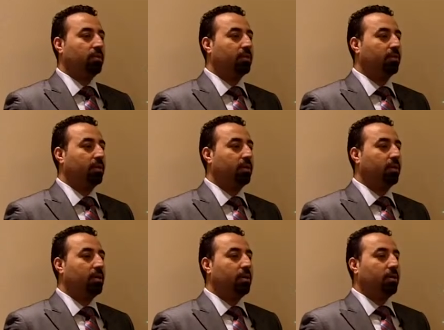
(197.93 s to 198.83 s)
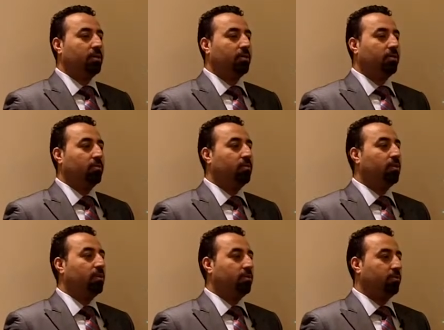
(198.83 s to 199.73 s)
so that's a Two
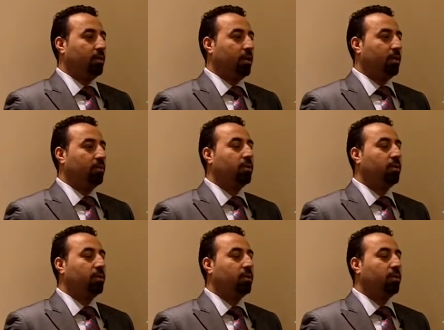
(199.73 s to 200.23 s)
dollars, yeah.